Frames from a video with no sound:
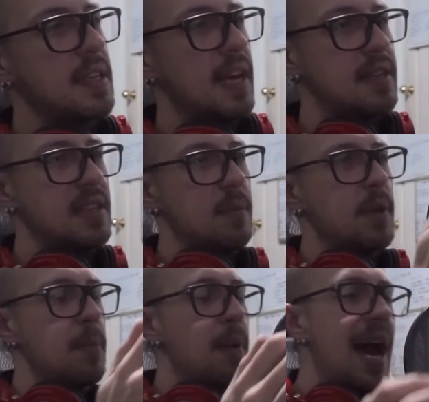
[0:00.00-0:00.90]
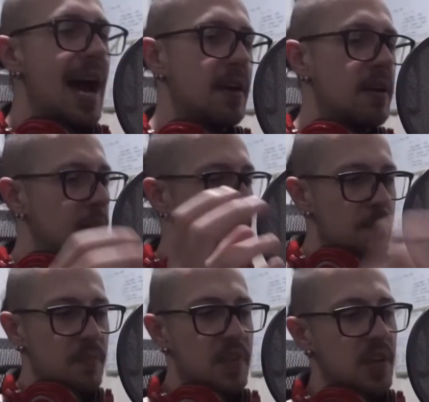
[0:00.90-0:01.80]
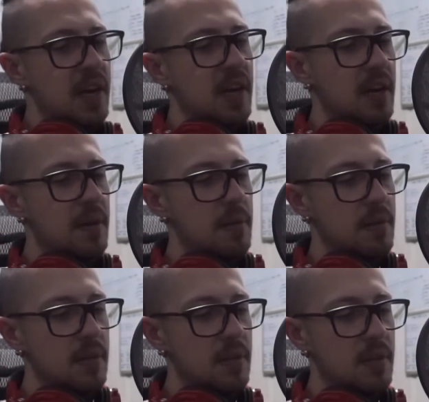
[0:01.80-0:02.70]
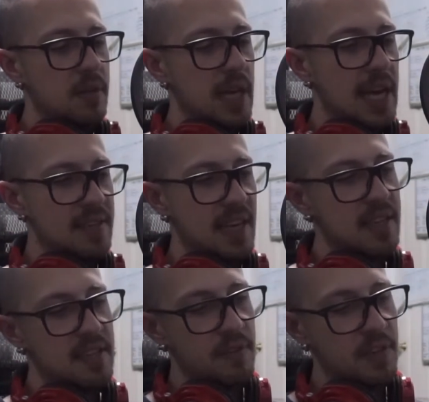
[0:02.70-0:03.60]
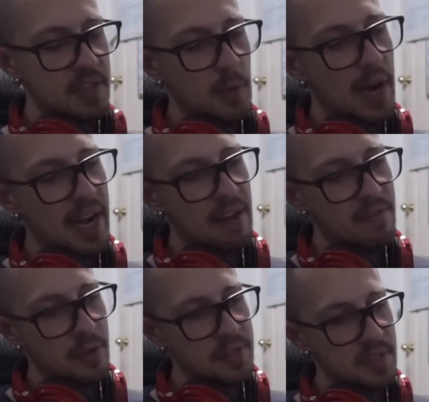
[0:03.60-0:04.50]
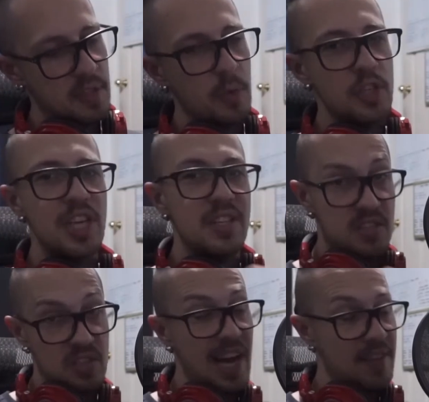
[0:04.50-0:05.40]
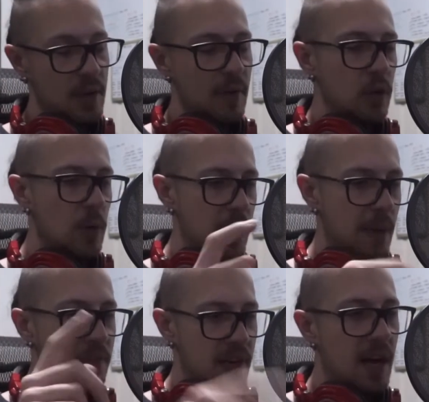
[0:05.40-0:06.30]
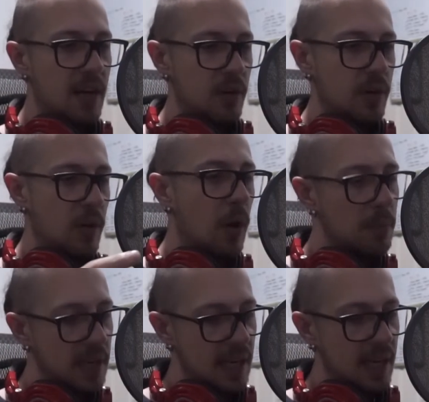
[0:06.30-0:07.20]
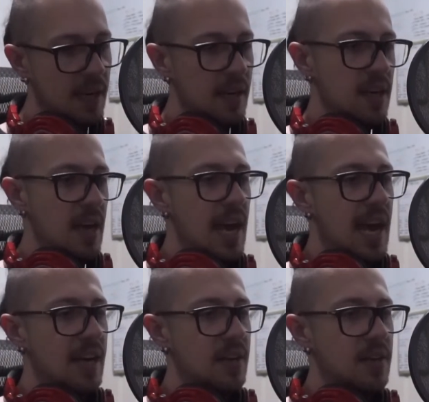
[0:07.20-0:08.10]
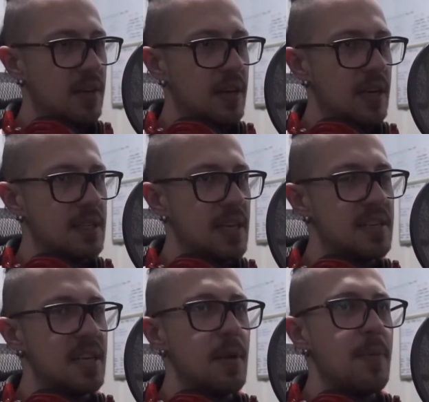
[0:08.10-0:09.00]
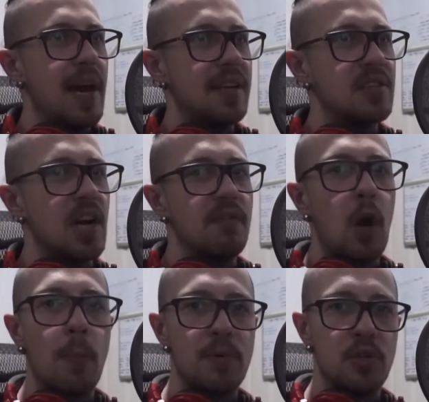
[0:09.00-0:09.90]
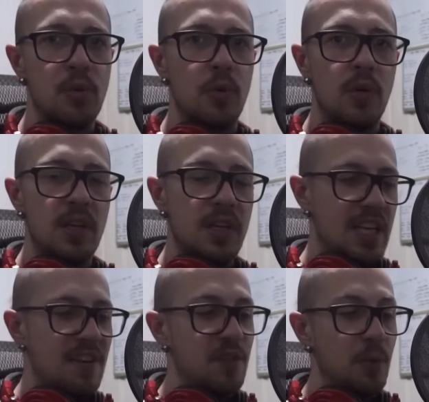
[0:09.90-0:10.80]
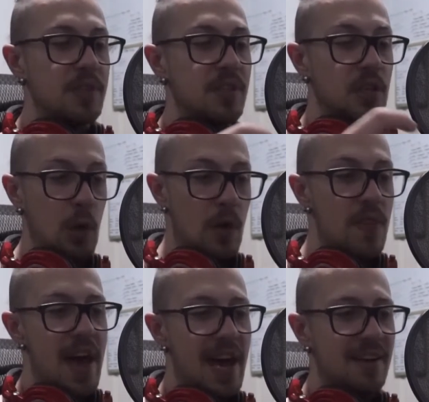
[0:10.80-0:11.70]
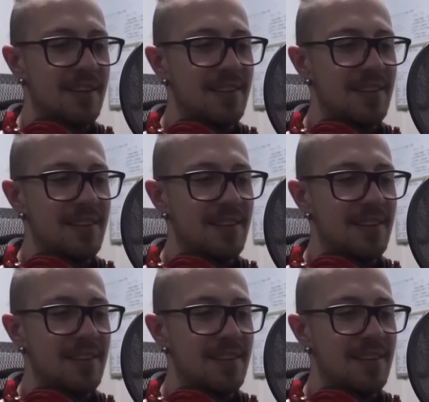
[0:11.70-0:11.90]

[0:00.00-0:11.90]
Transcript: 10 dB pad. The S87 doesn't quite have those. There's a switch inside that you have to open up for cardioid or omni, and the 10 dB pad is kind of optional if you were to turn that